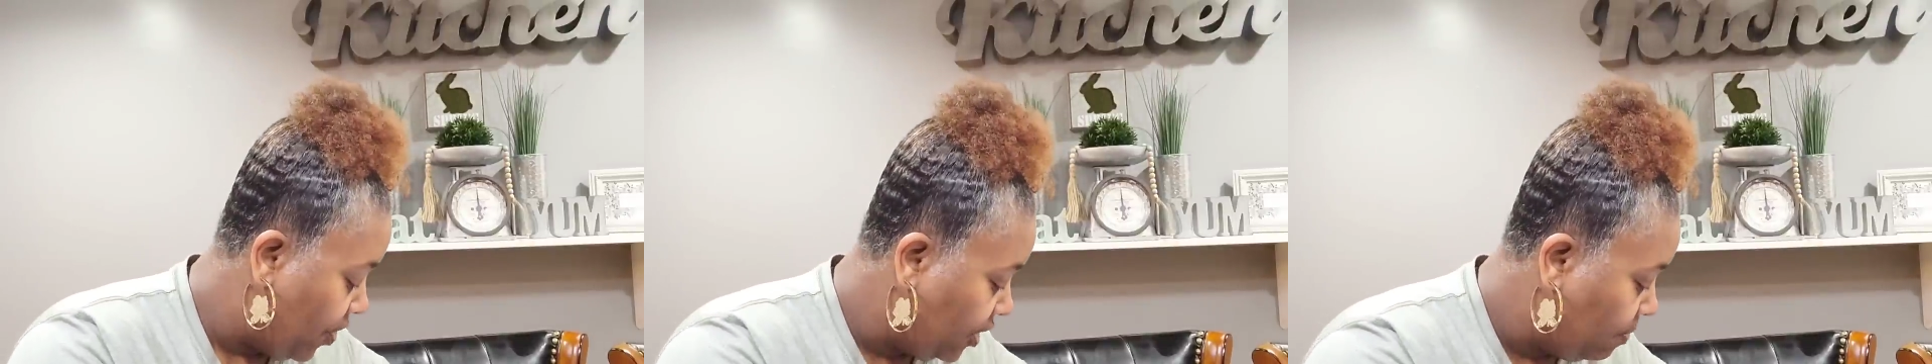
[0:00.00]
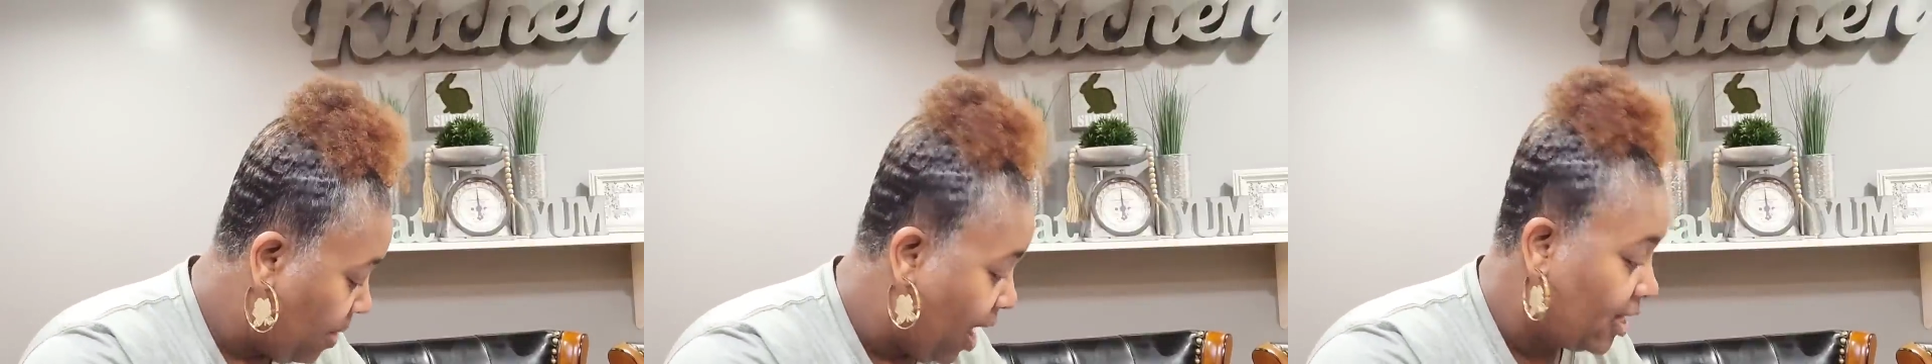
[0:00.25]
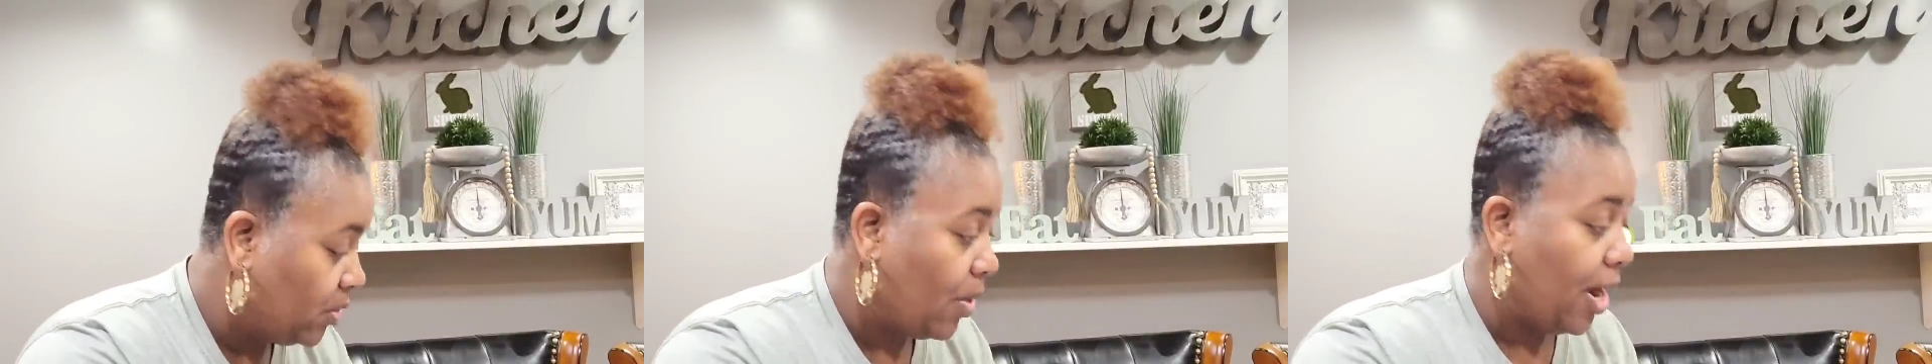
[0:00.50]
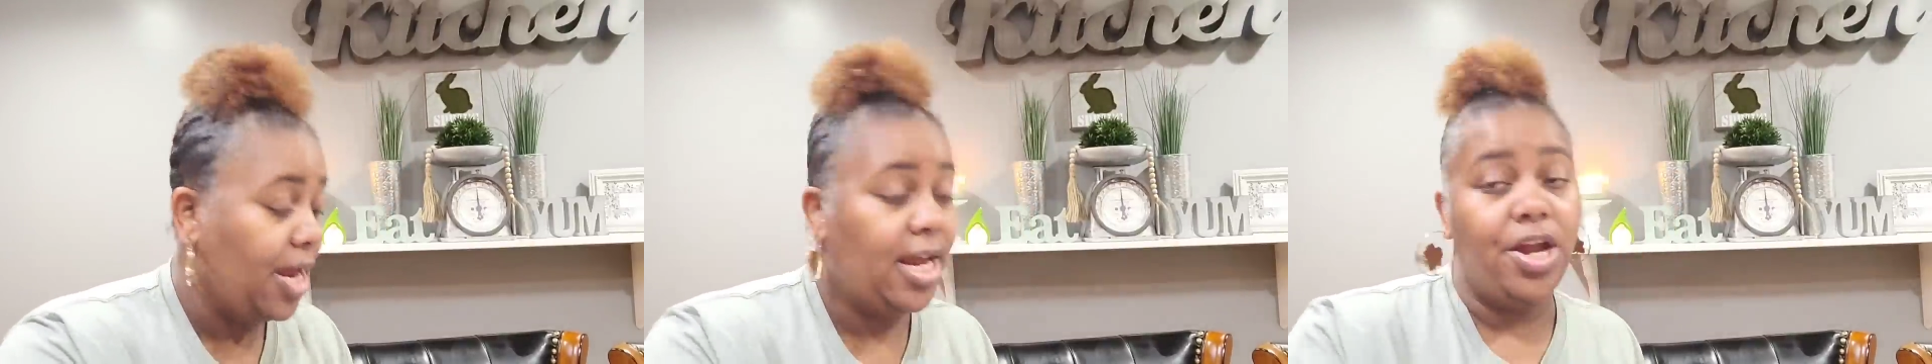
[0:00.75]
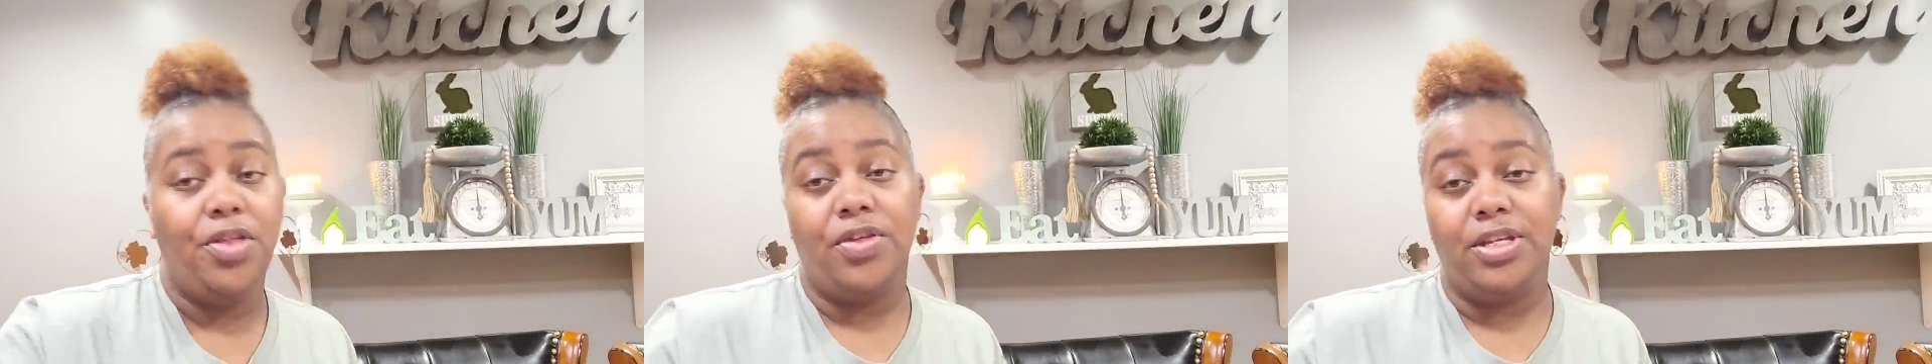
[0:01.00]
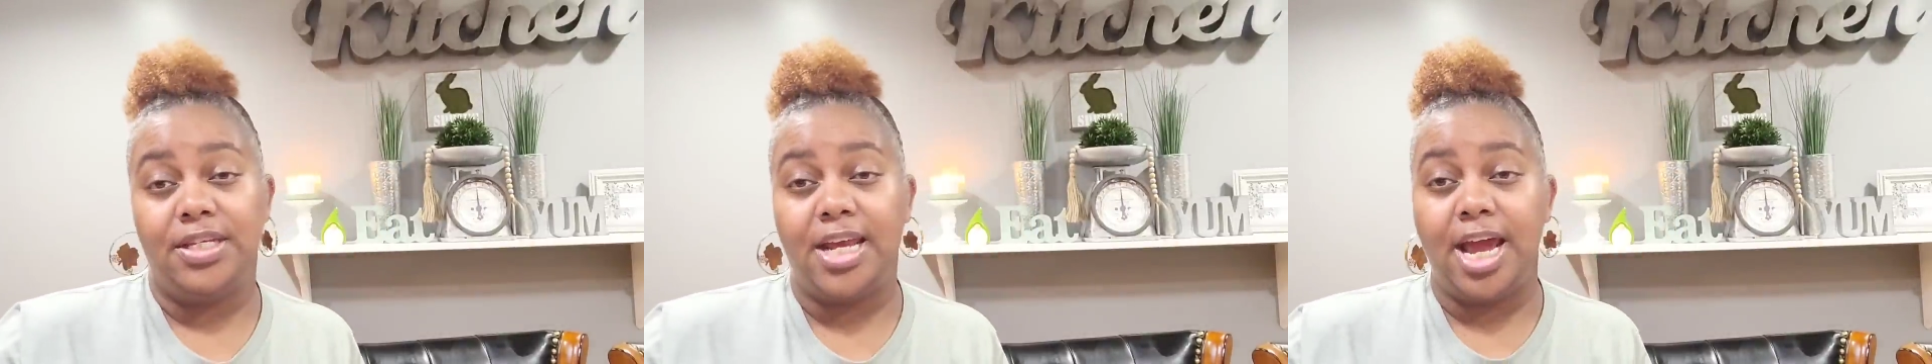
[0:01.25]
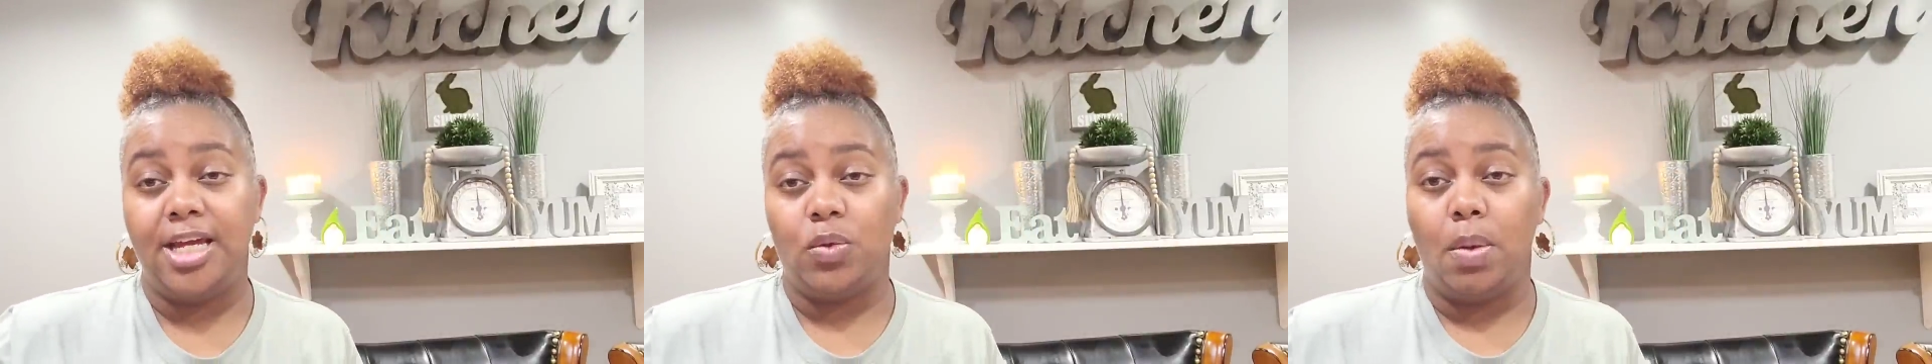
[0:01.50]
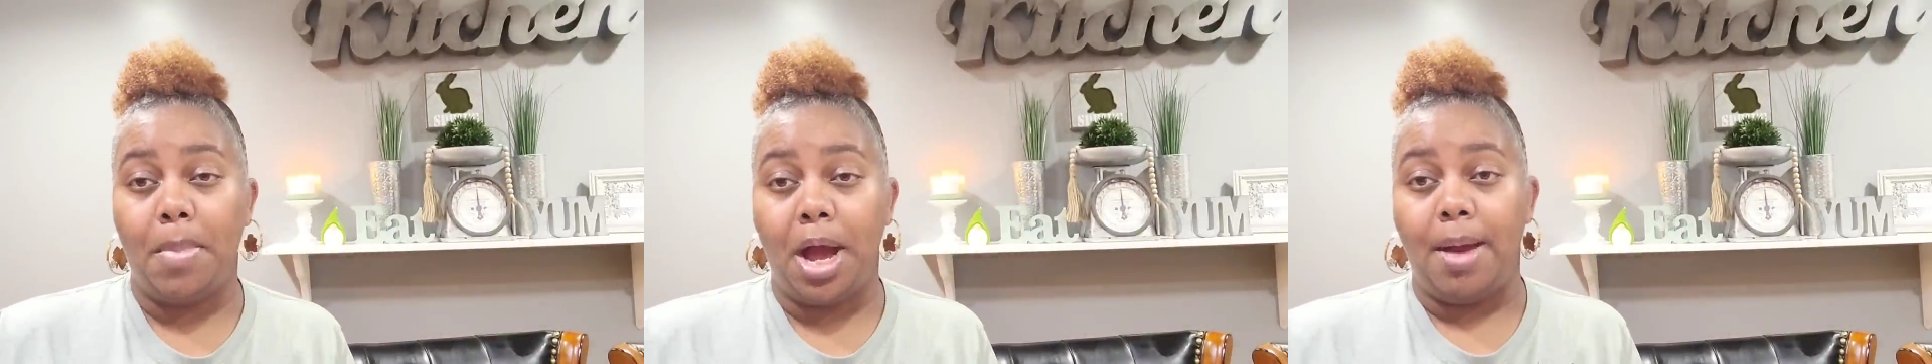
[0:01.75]
this box right here, this stays
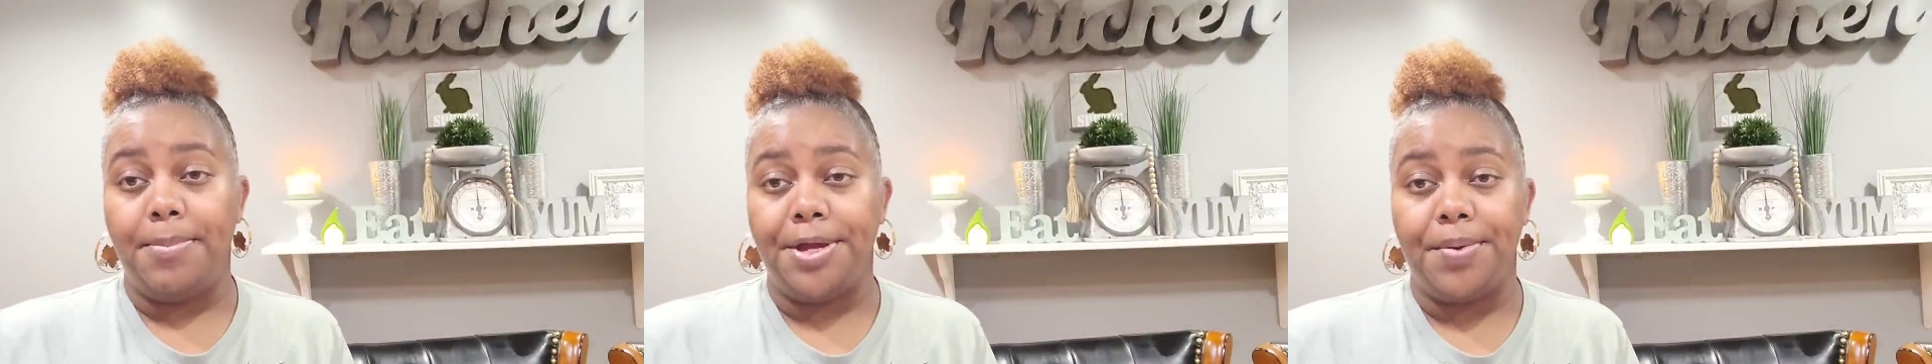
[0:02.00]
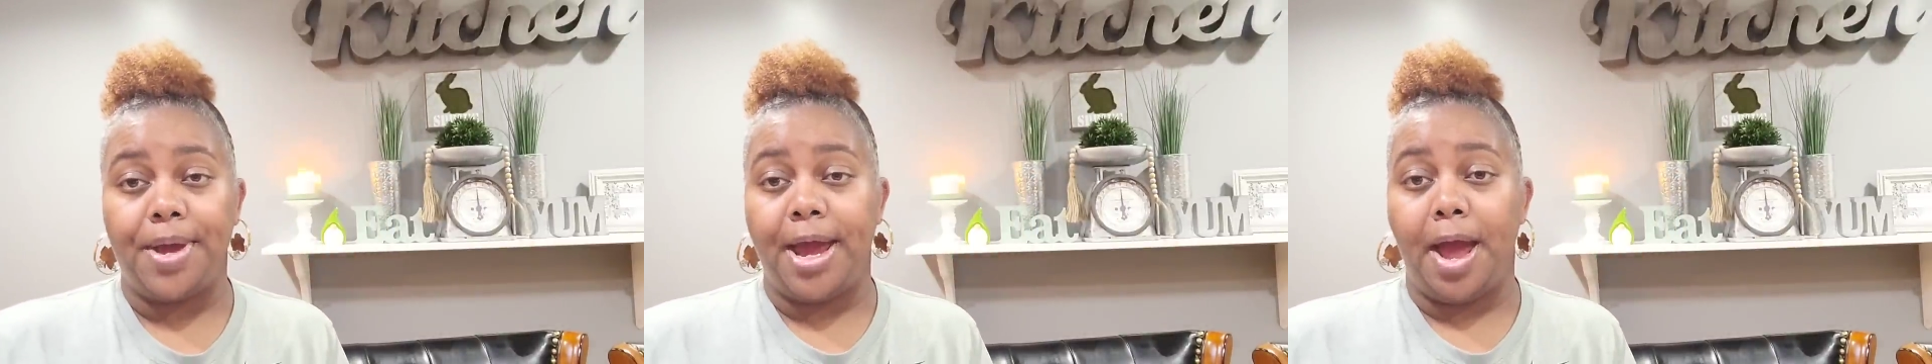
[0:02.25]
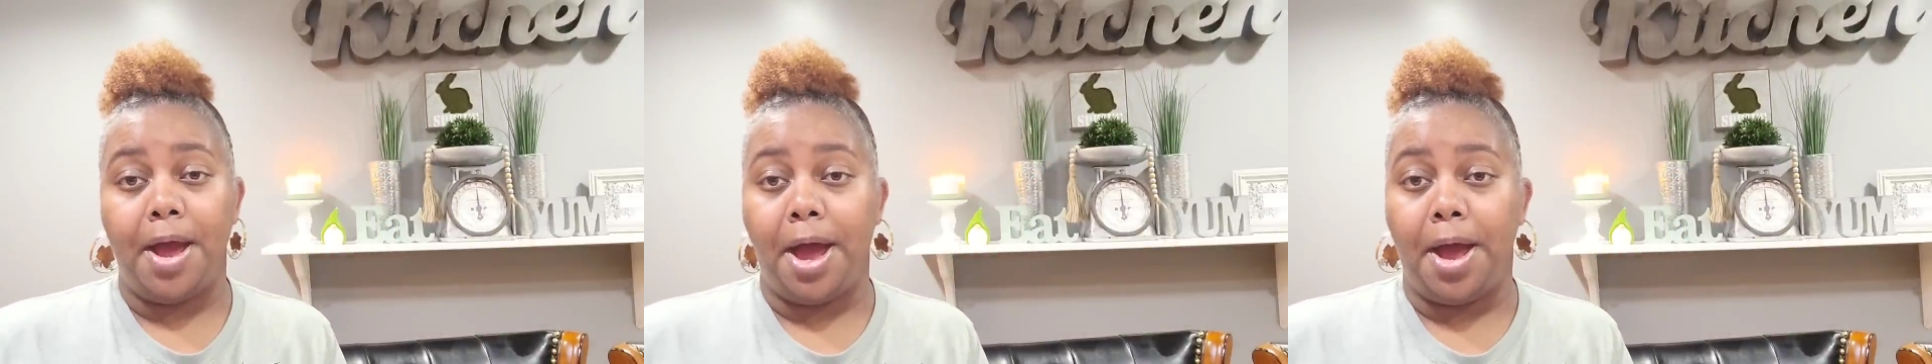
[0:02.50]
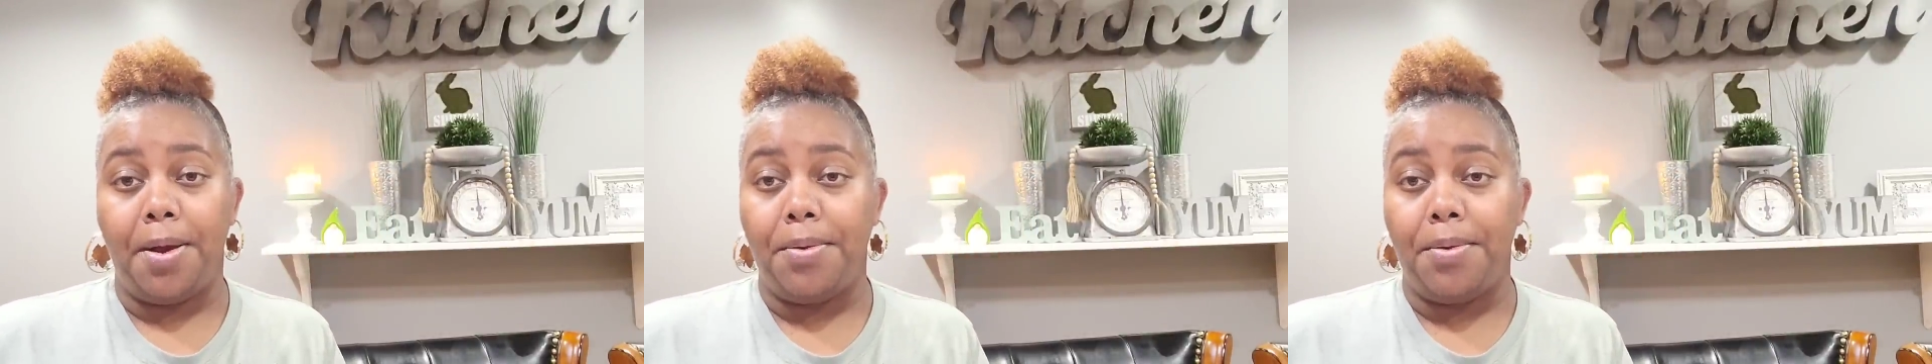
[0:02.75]
with mommy, okay? I, I